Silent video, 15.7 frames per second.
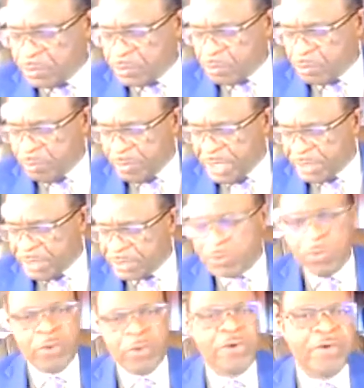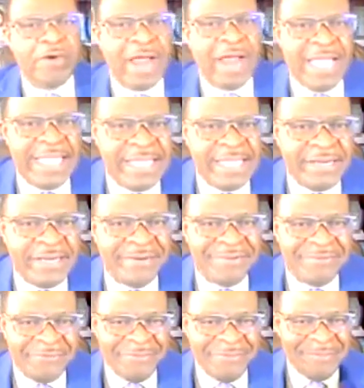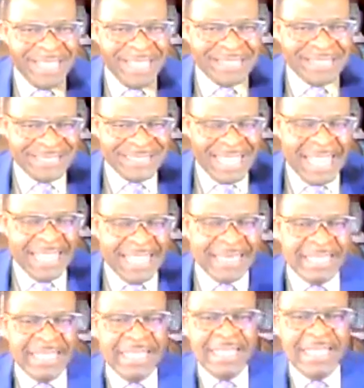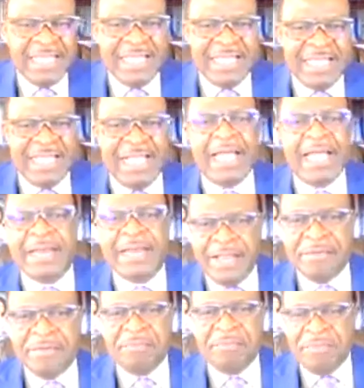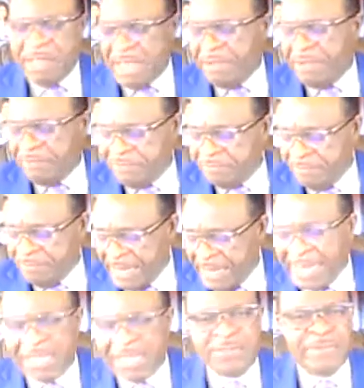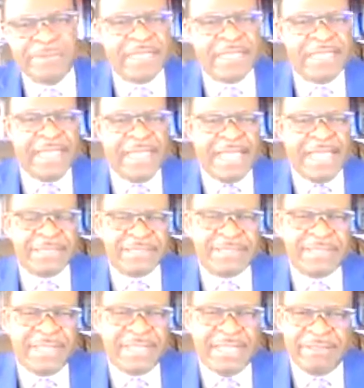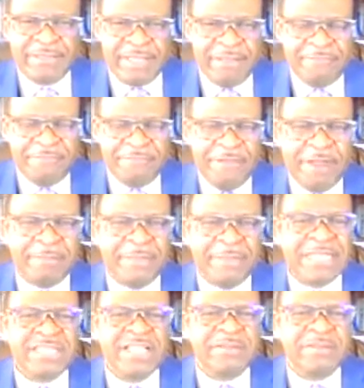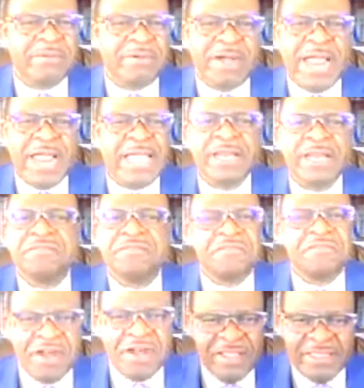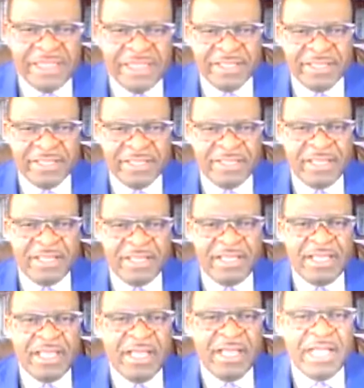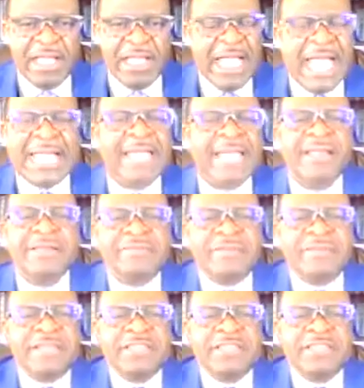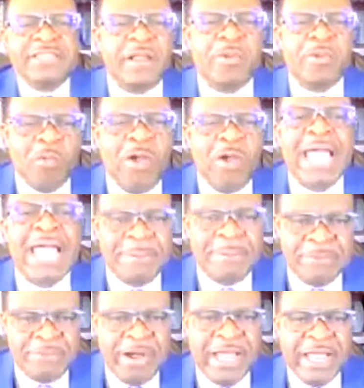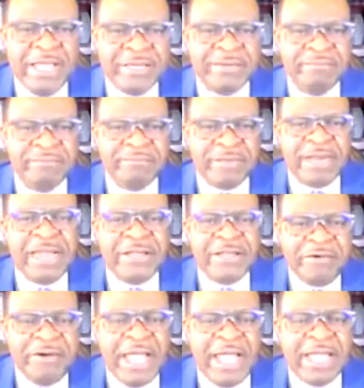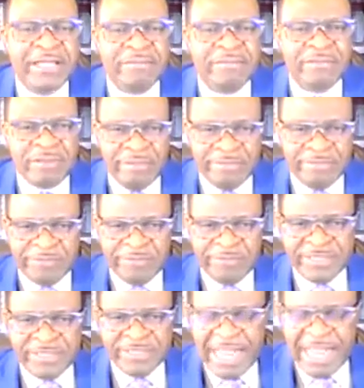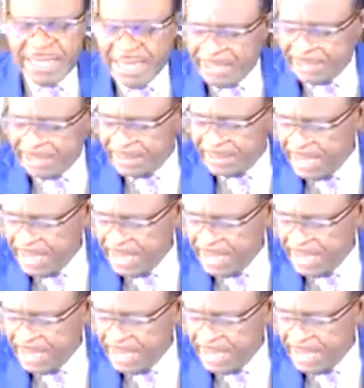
will be, so crying will be a sign. And then half of my clients will say, yes, I found myself crying for nothing. I can't even explain why I'm crying, but I cry. It comes from sadness